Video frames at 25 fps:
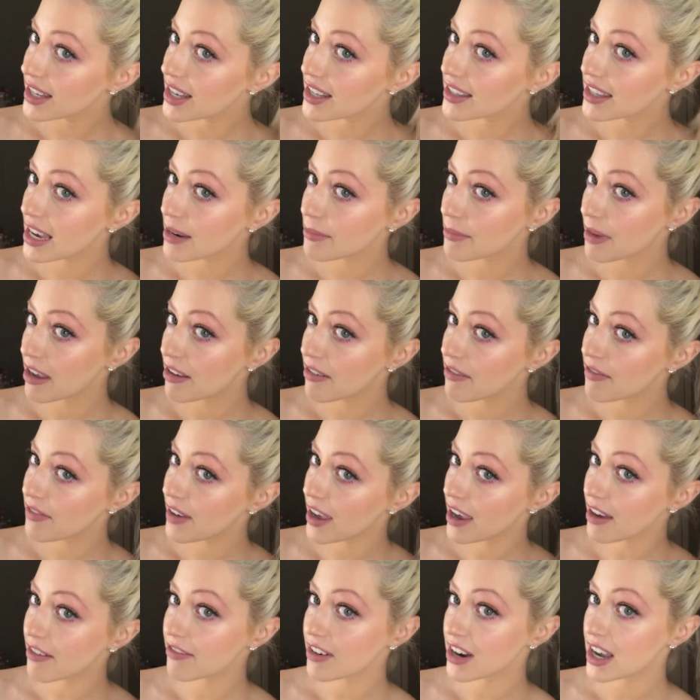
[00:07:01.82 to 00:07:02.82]
is like my
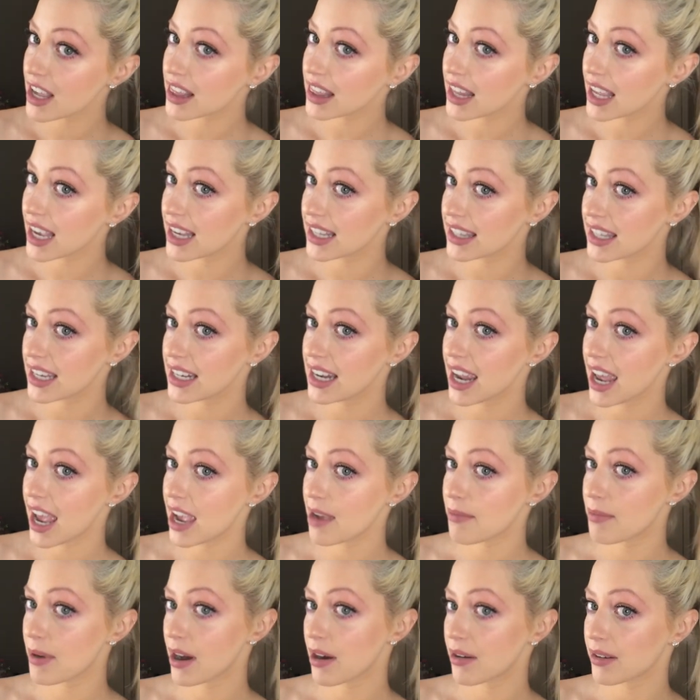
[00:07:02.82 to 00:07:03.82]
favorite lazy
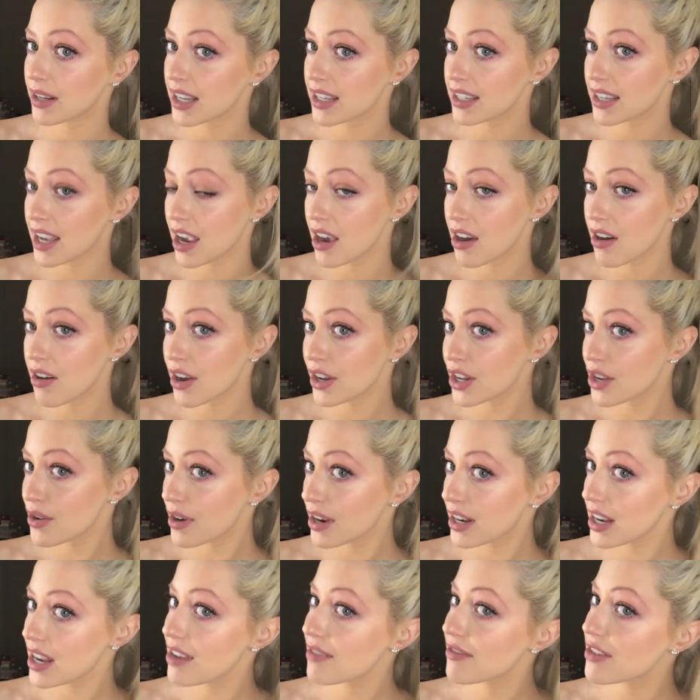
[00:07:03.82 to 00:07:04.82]
day ponytail, and you
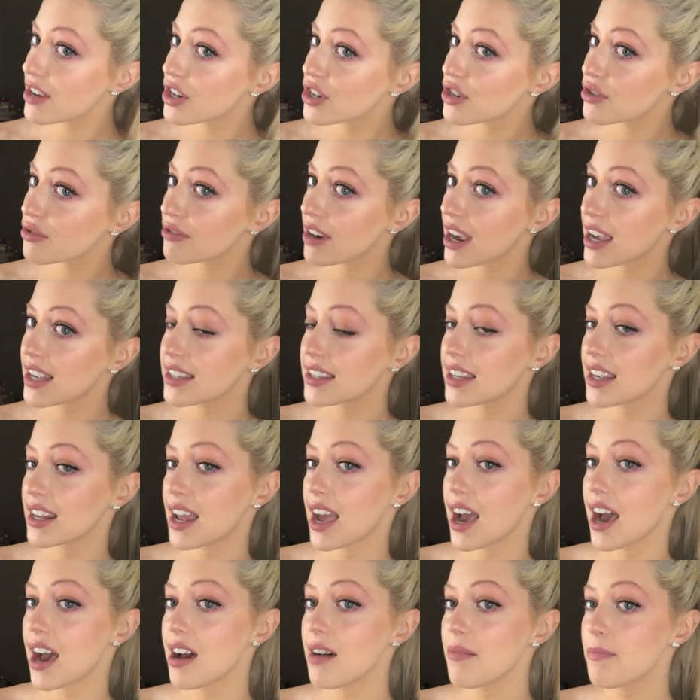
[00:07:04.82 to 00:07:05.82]
can even dress it
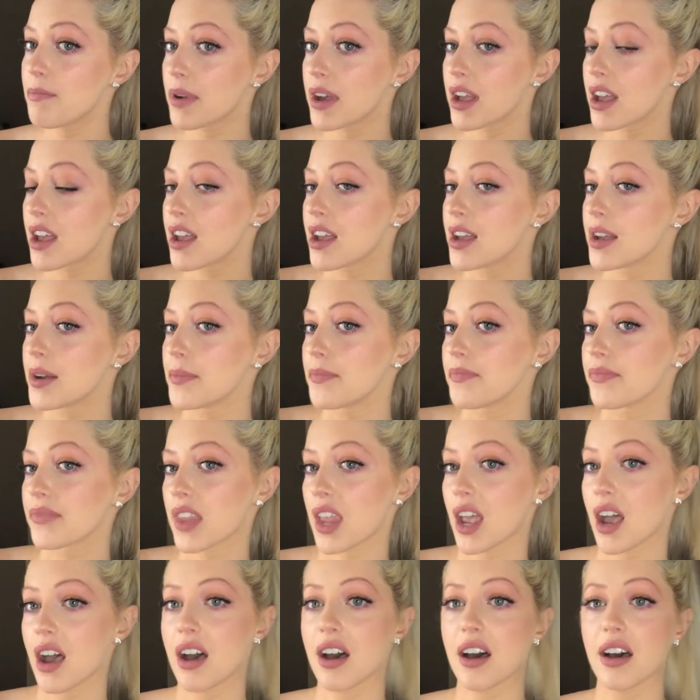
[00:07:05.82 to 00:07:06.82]
up.
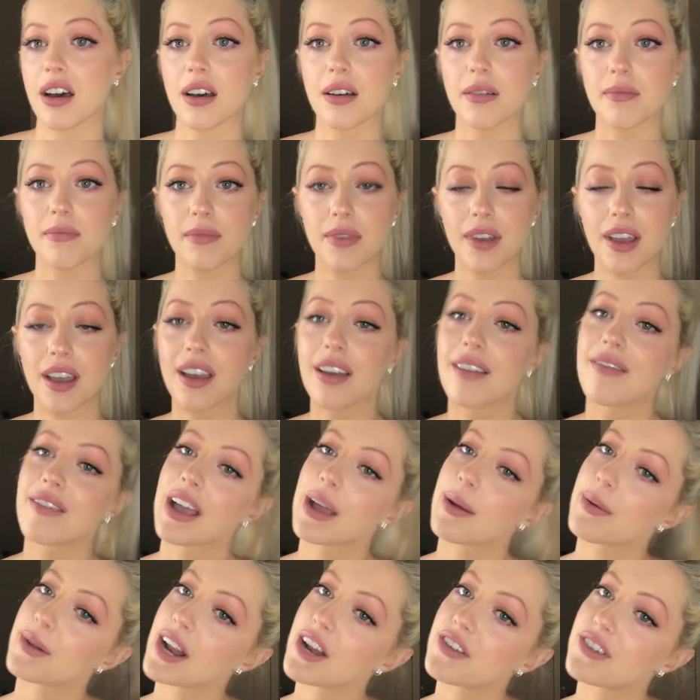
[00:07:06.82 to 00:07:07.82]
If
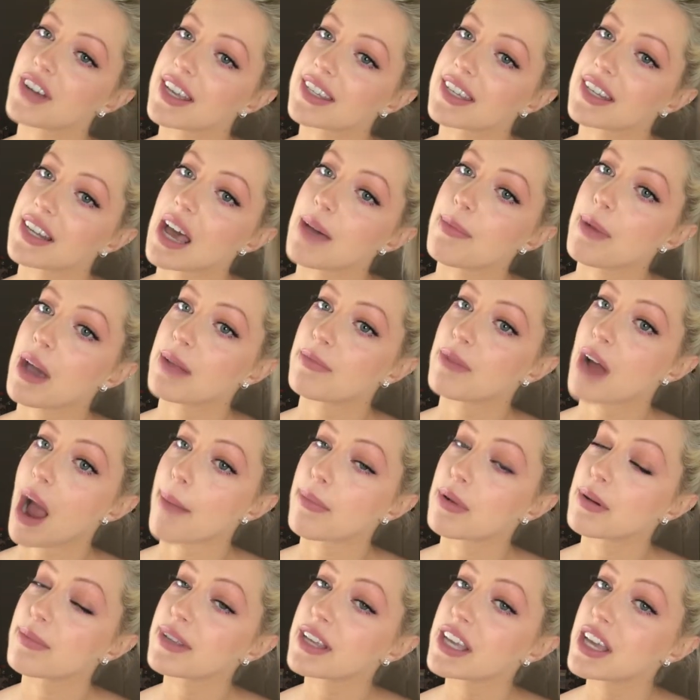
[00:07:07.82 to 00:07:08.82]
I were to dress it up, I'd
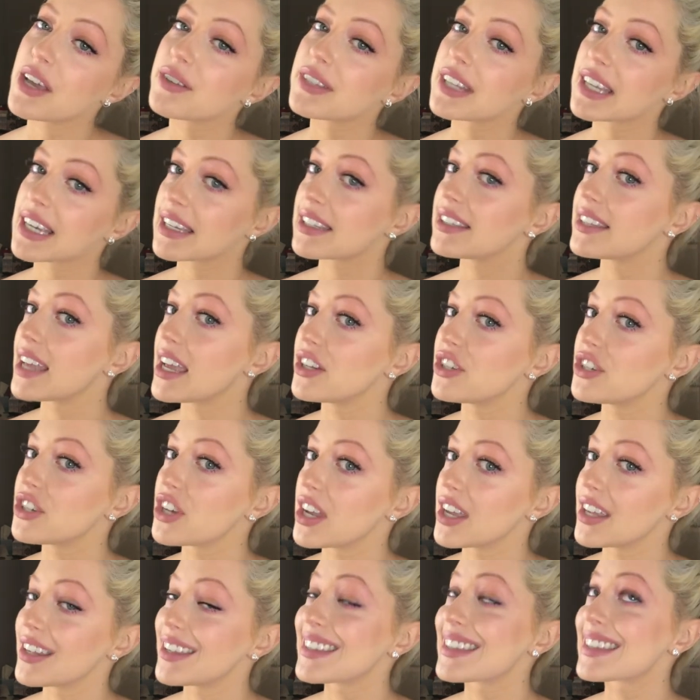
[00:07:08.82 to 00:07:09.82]
probably use
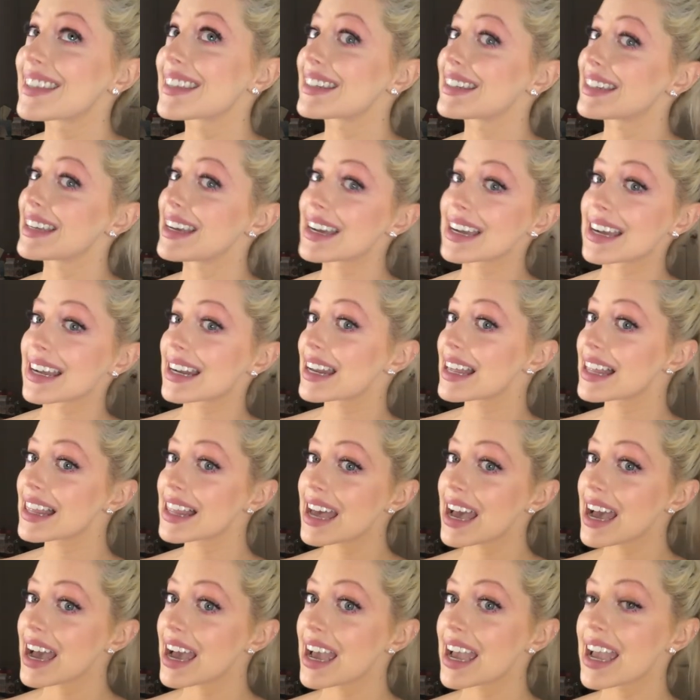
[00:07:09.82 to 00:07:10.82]
extensions, not gonna
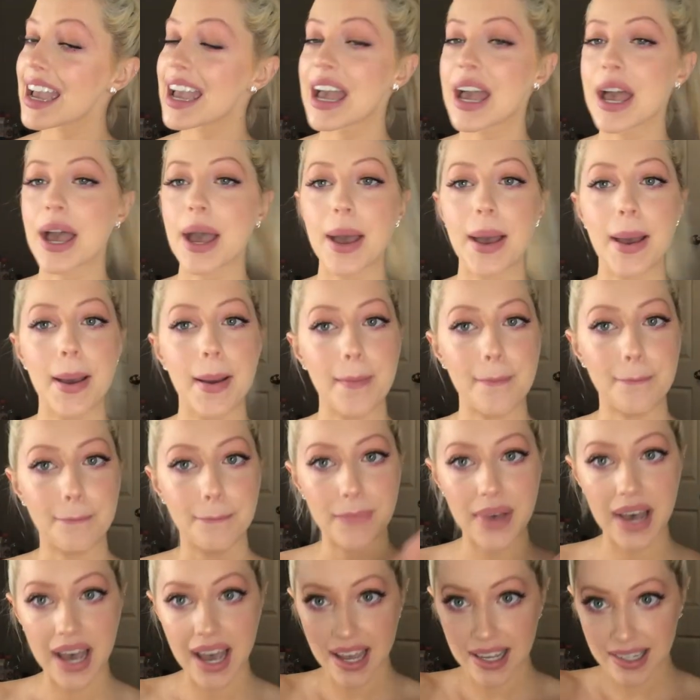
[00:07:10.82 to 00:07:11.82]
lie.
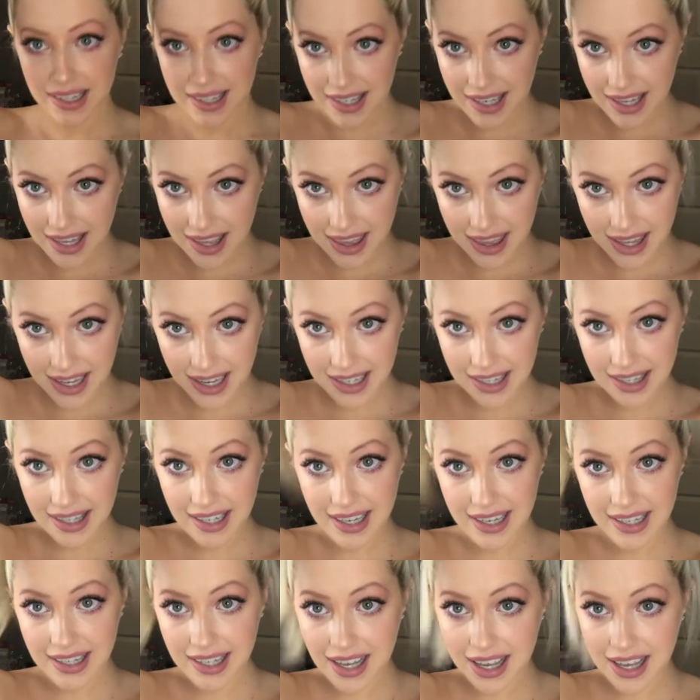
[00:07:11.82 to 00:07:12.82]
But this
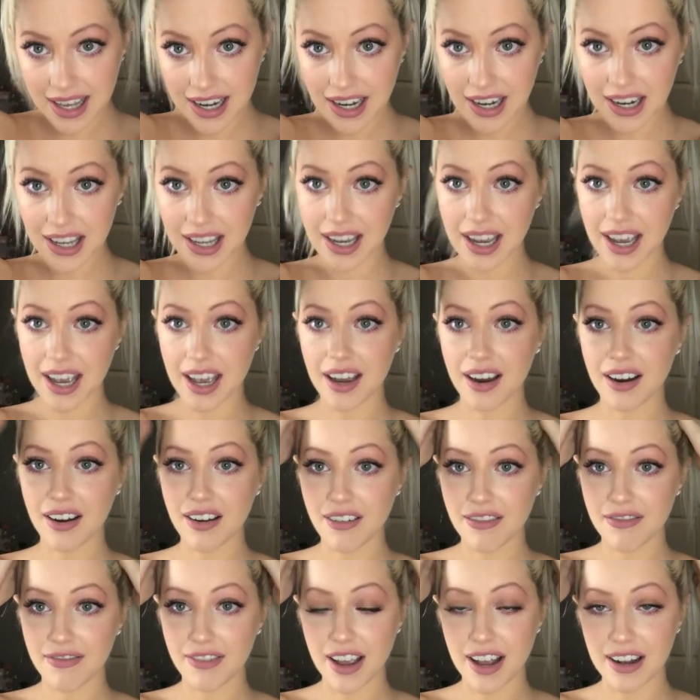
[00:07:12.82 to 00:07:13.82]
is literally it,
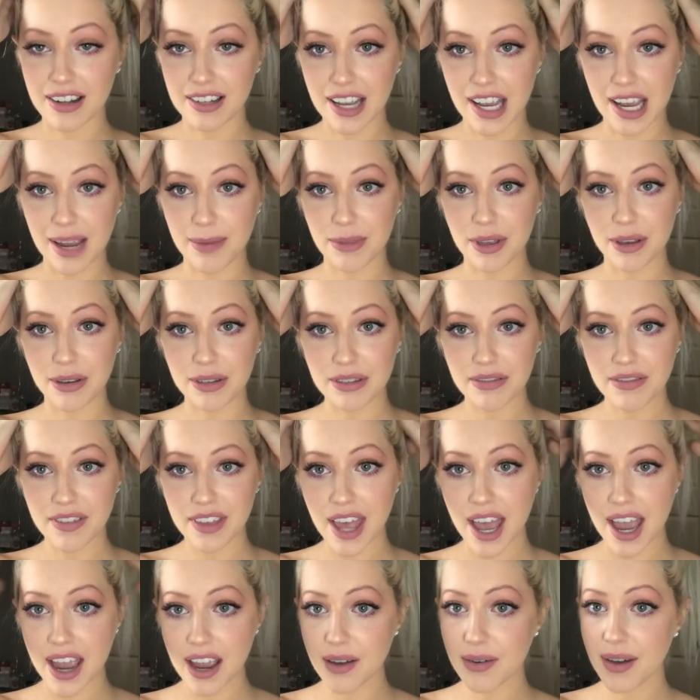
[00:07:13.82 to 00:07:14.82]
girlfriend. Tame those
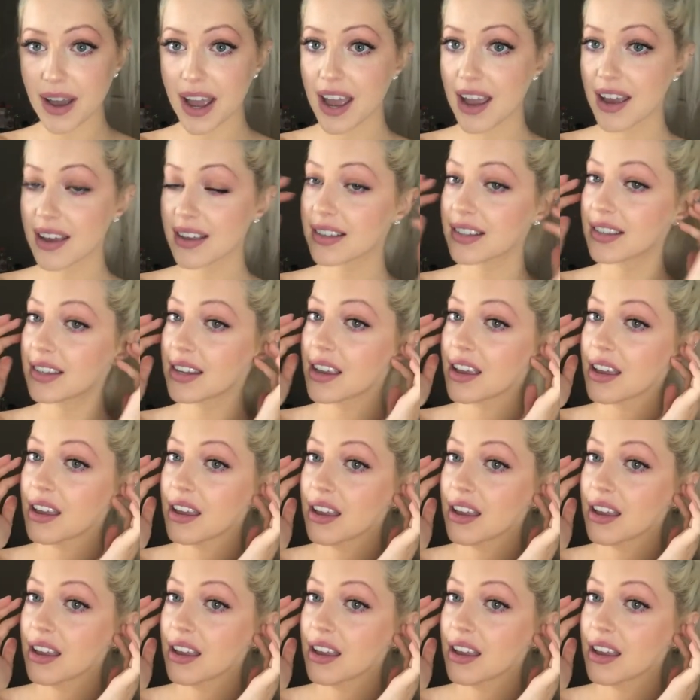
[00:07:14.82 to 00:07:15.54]
flyaways.